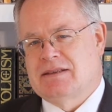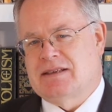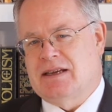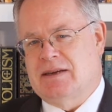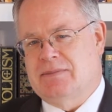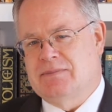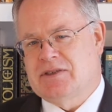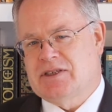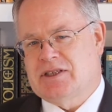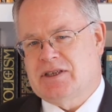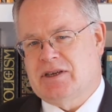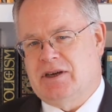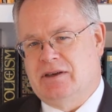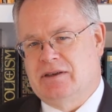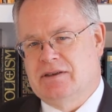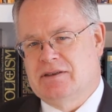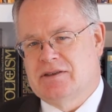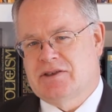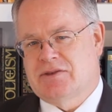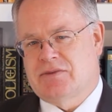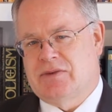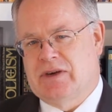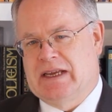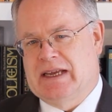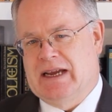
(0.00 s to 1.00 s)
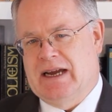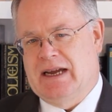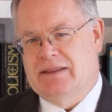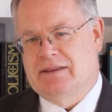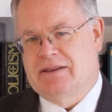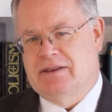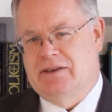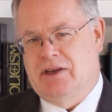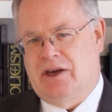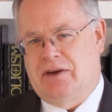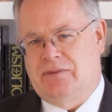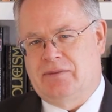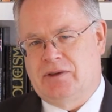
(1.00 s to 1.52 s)
Some scholars
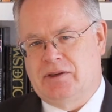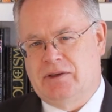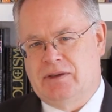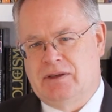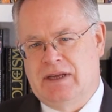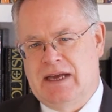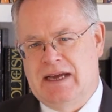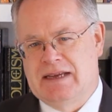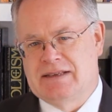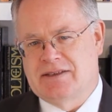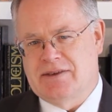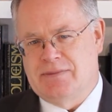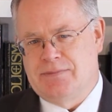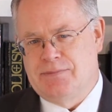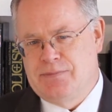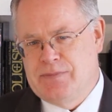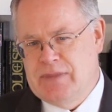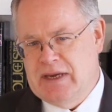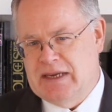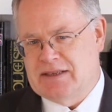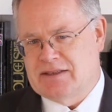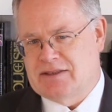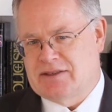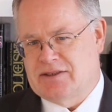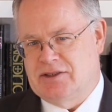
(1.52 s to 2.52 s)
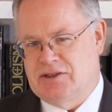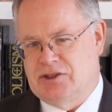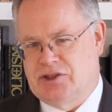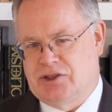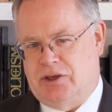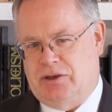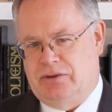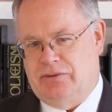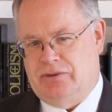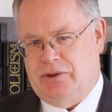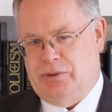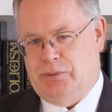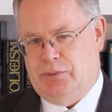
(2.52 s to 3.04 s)
regard the novel as a mixed
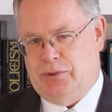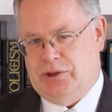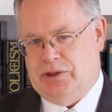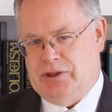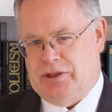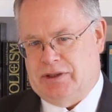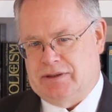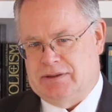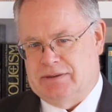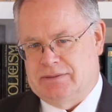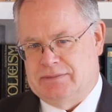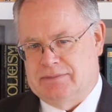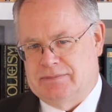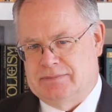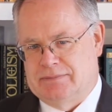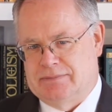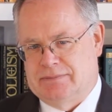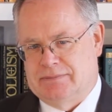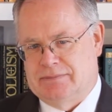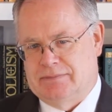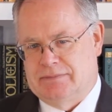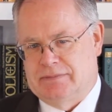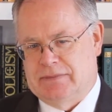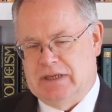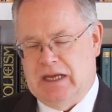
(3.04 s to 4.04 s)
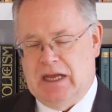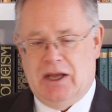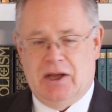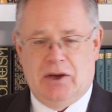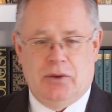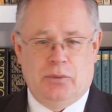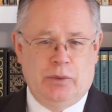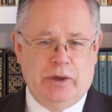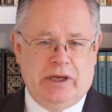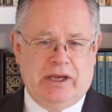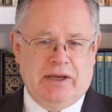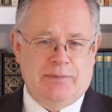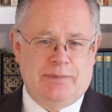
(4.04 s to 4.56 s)
genre work.
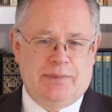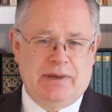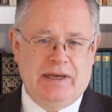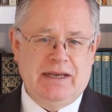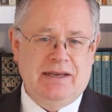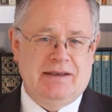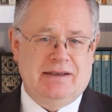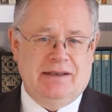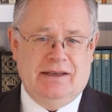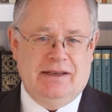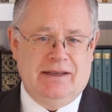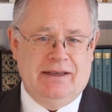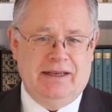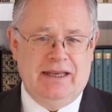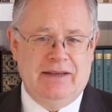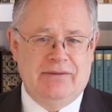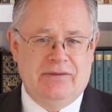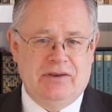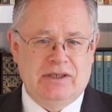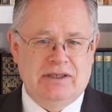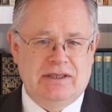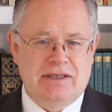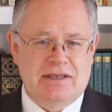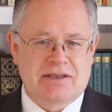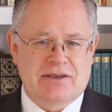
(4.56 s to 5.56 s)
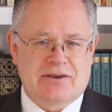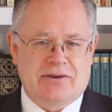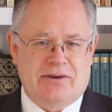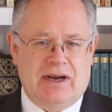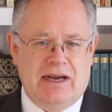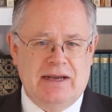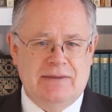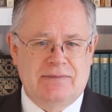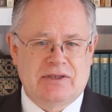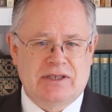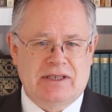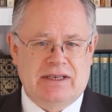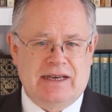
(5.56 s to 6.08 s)
Wikipedia even
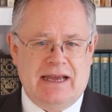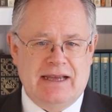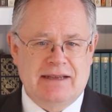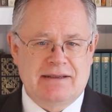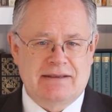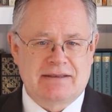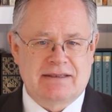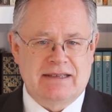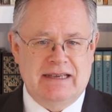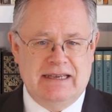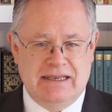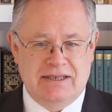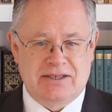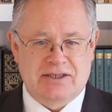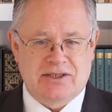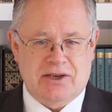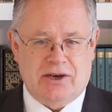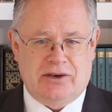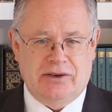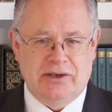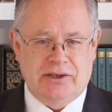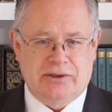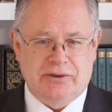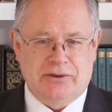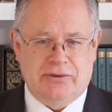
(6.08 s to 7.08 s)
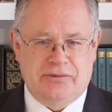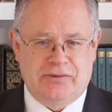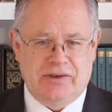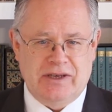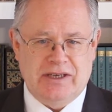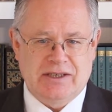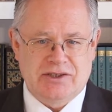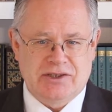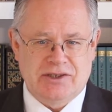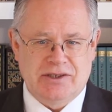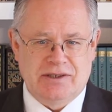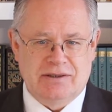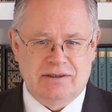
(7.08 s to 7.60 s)
describes it as historical
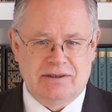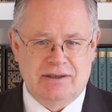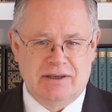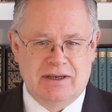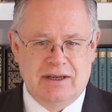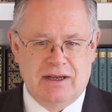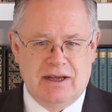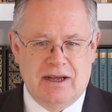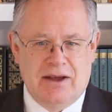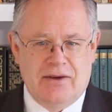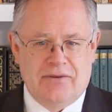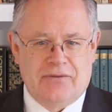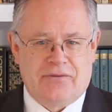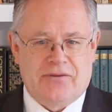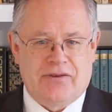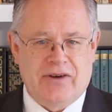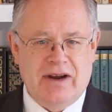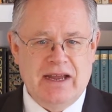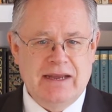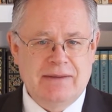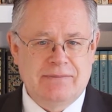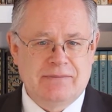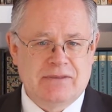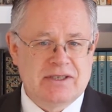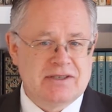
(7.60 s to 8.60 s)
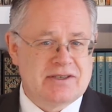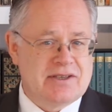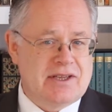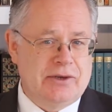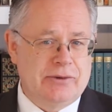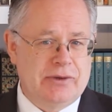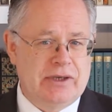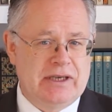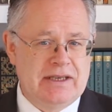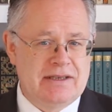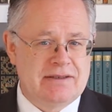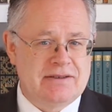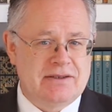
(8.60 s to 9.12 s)
fiction, framed as
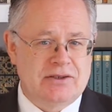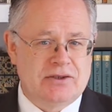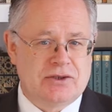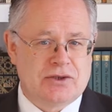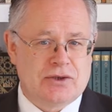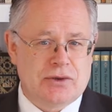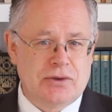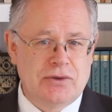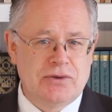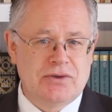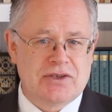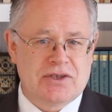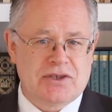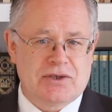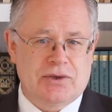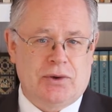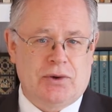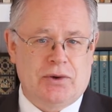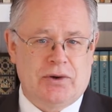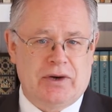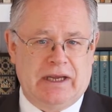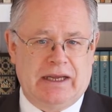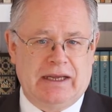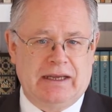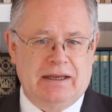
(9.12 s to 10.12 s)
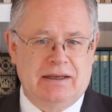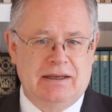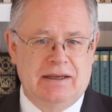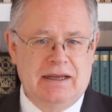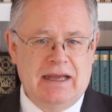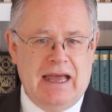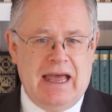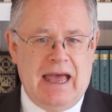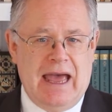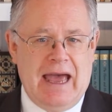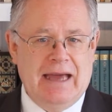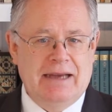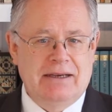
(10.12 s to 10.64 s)
though it is a true story
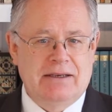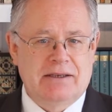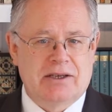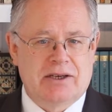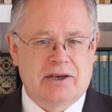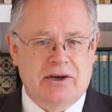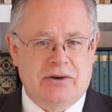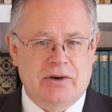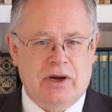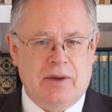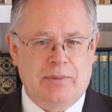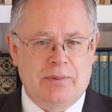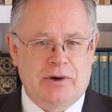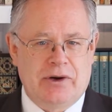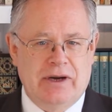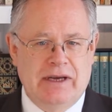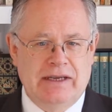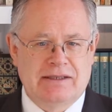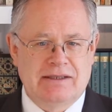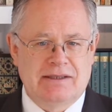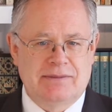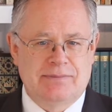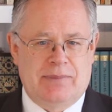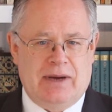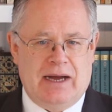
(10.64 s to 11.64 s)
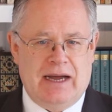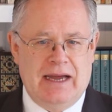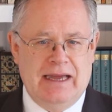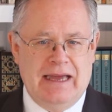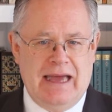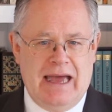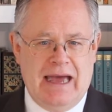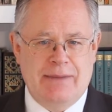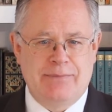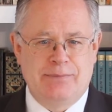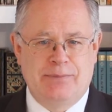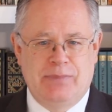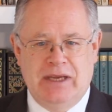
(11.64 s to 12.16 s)
and corroborated
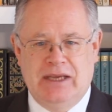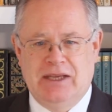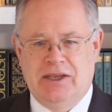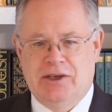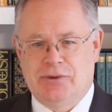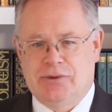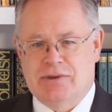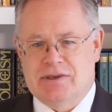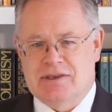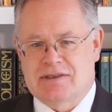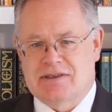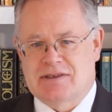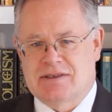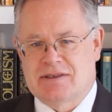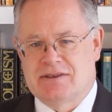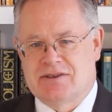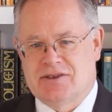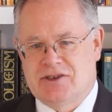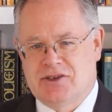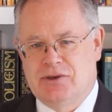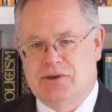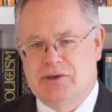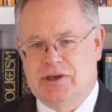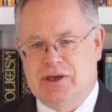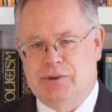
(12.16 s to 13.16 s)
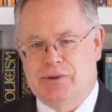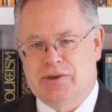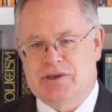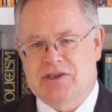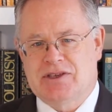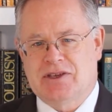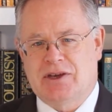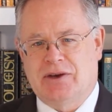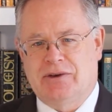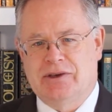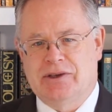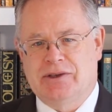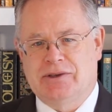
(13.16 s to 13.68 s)
by ambiguous
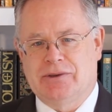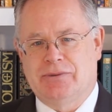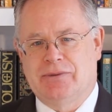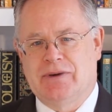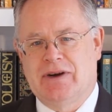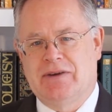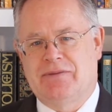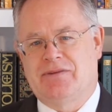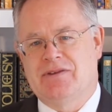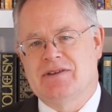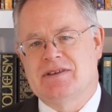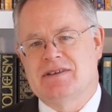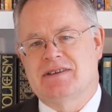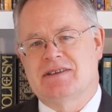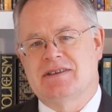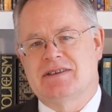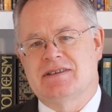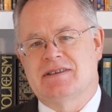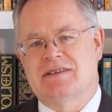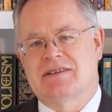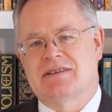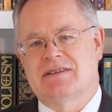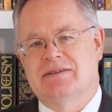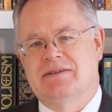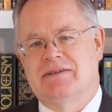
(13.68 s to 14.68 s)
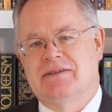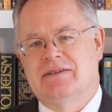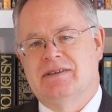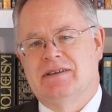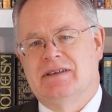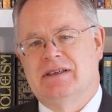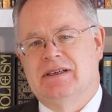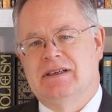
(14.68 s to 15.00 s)
pseudo-historical references.